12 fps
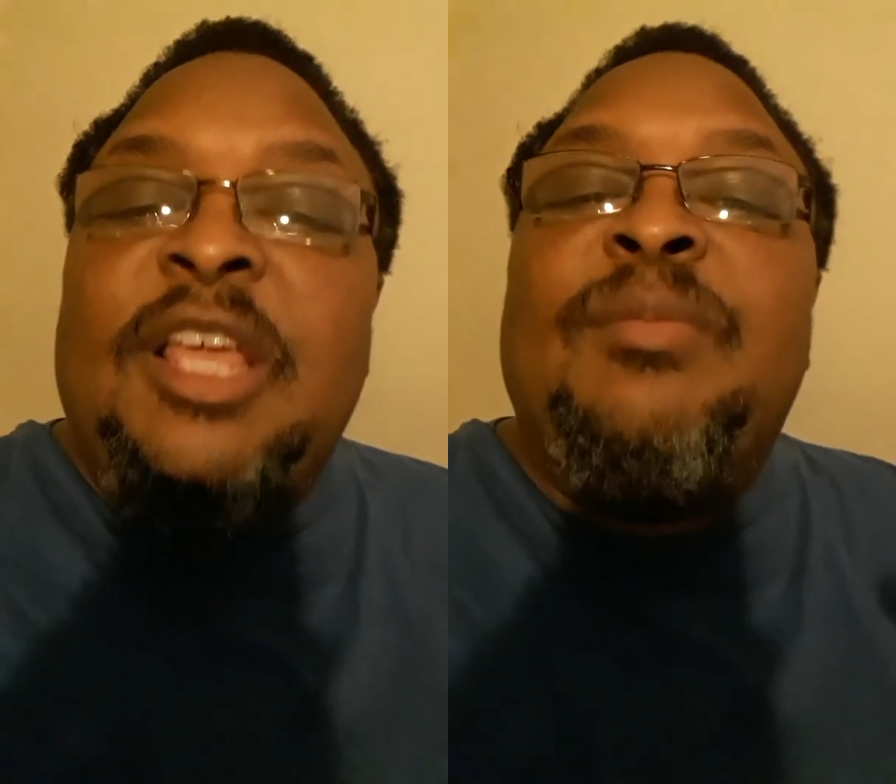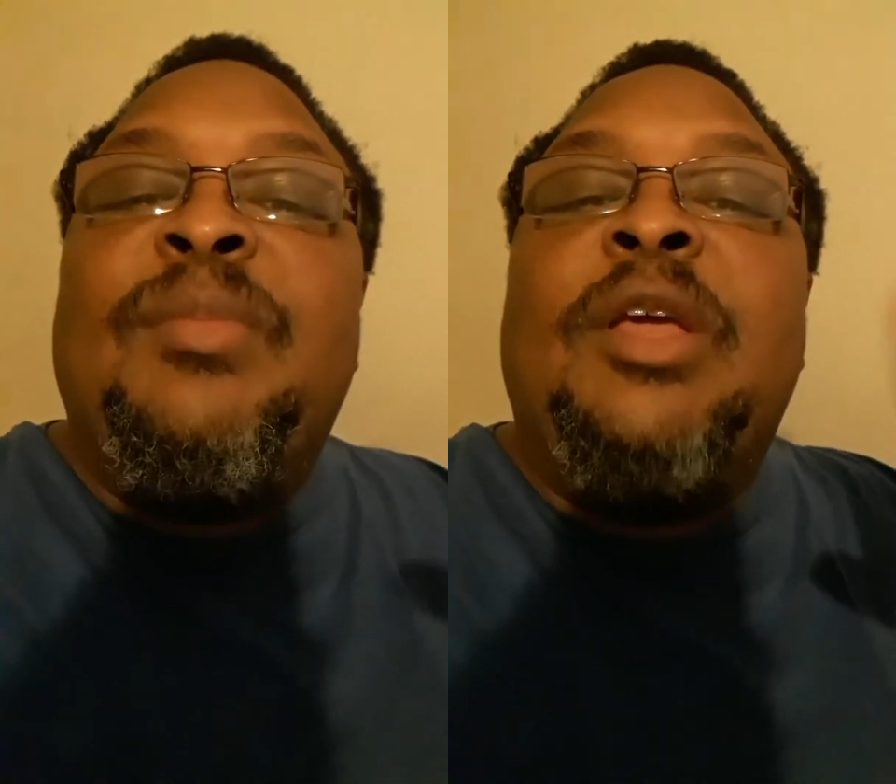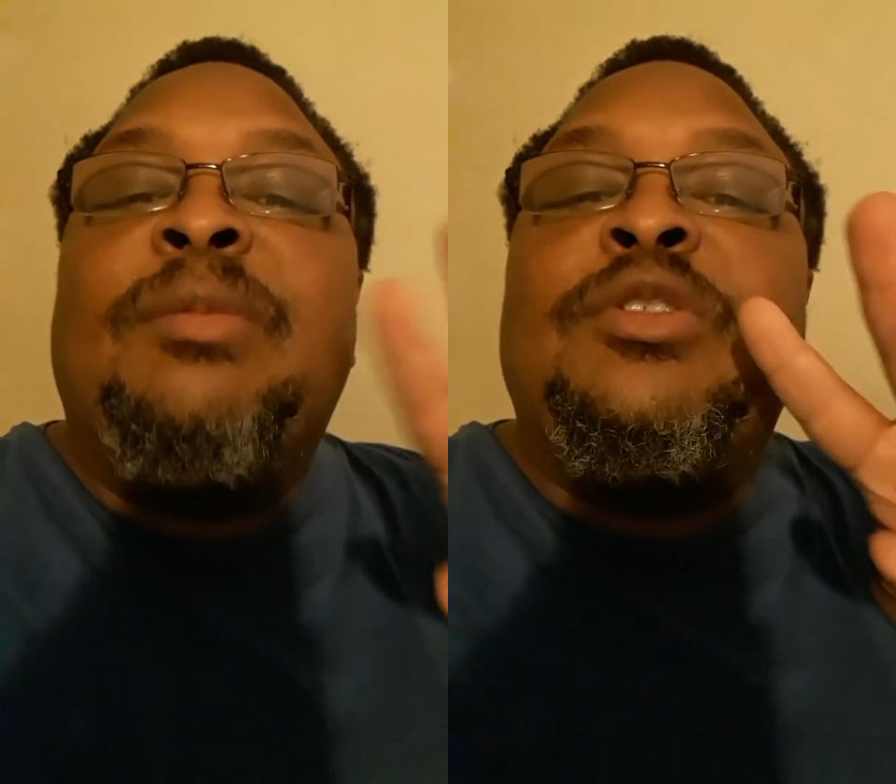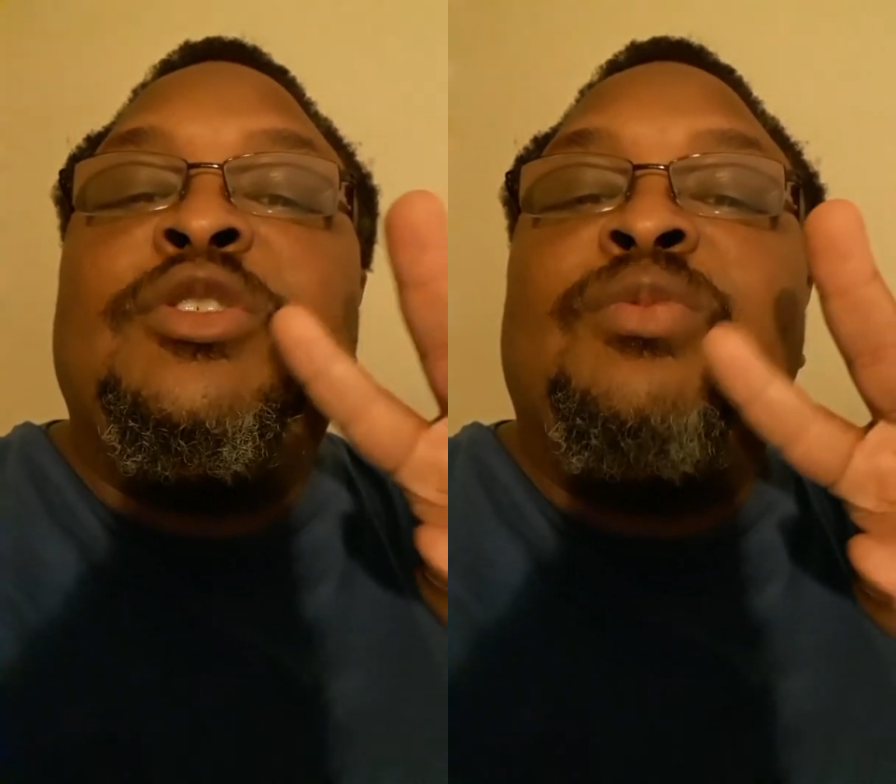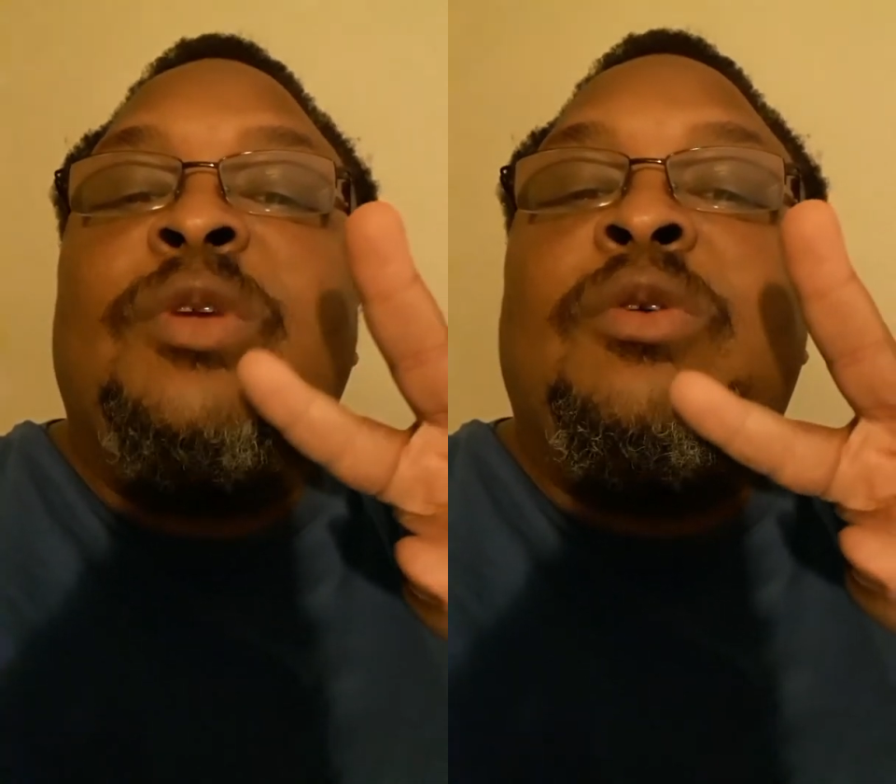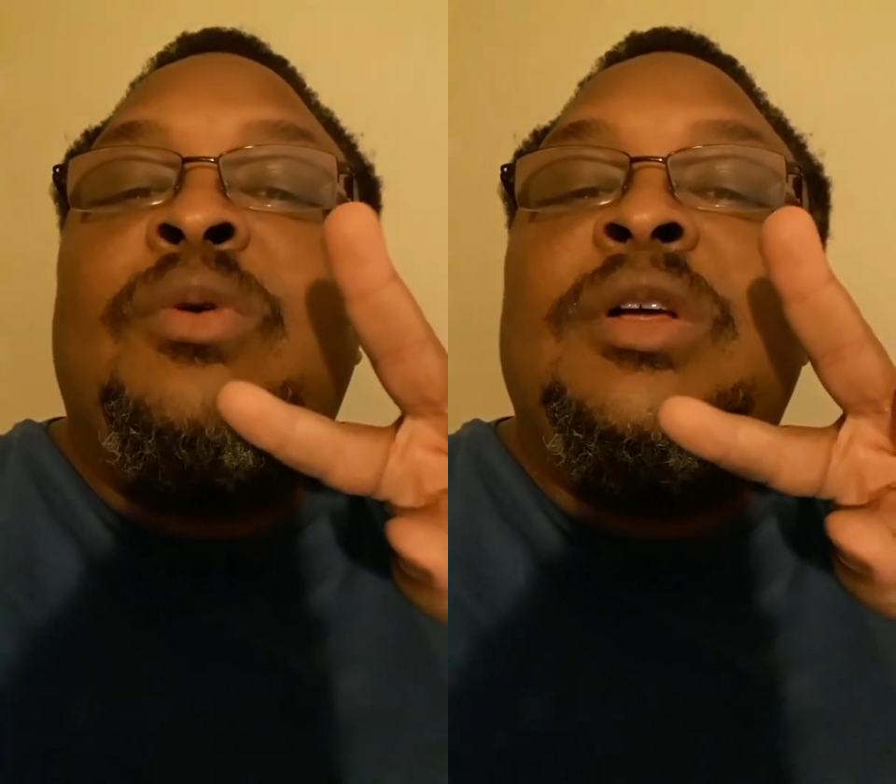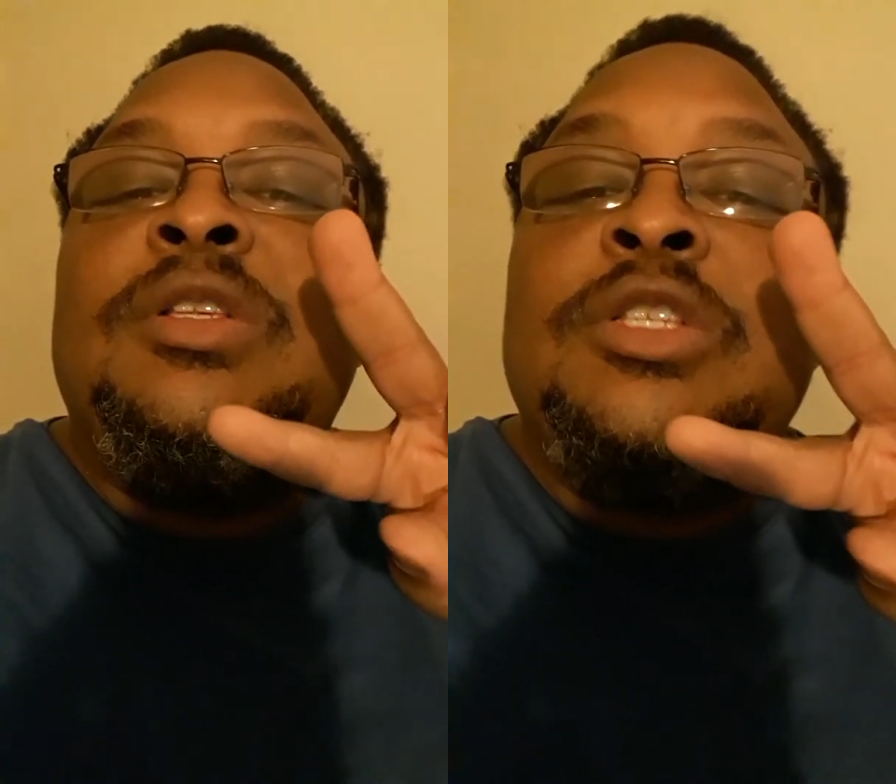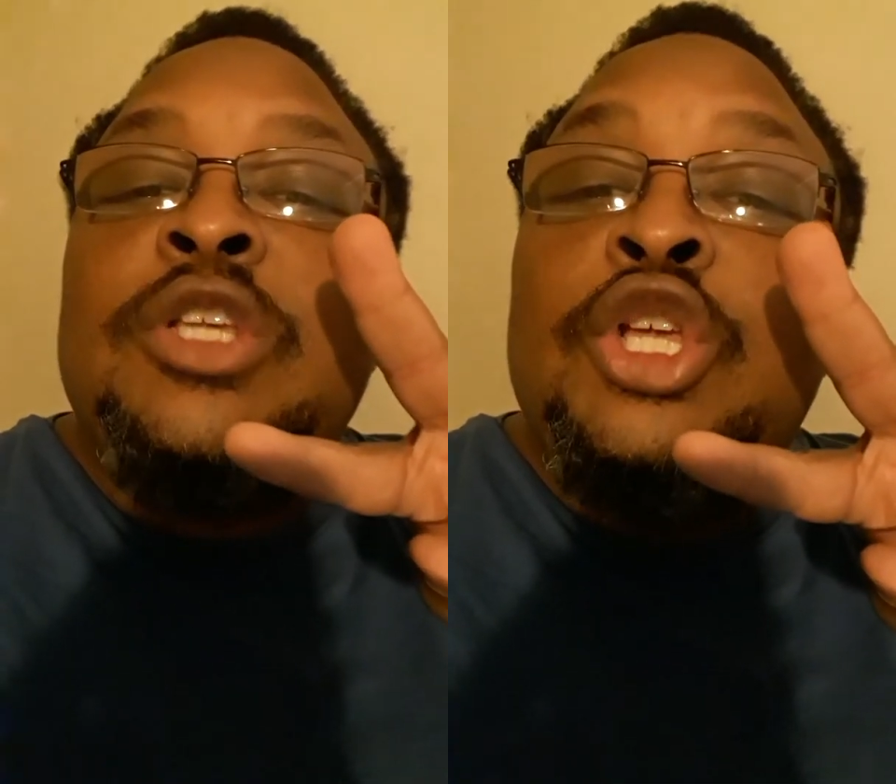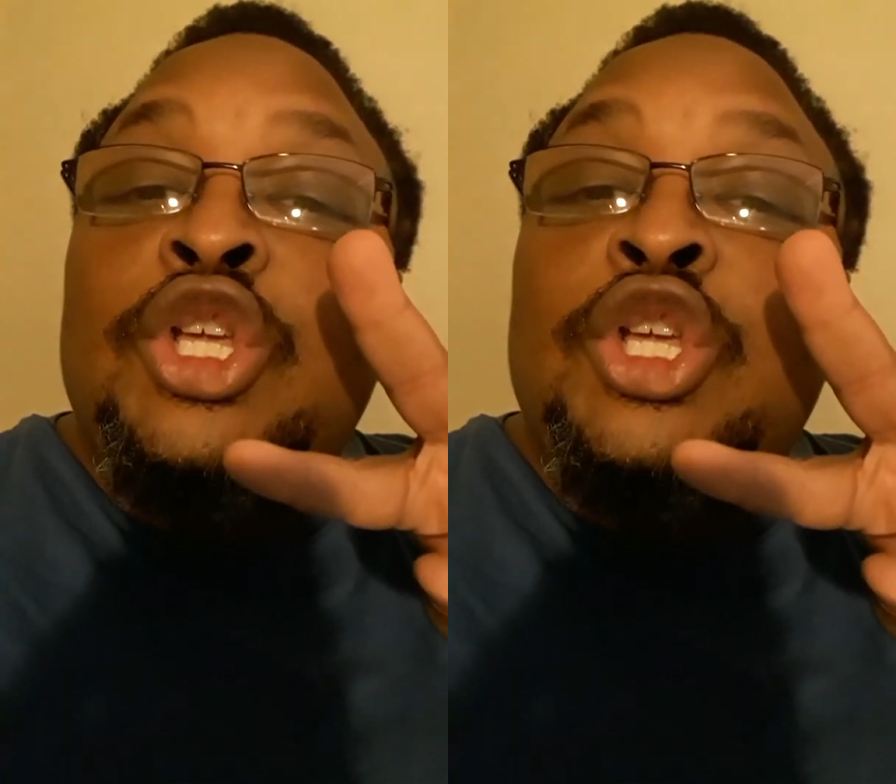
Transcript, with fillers: and be able to request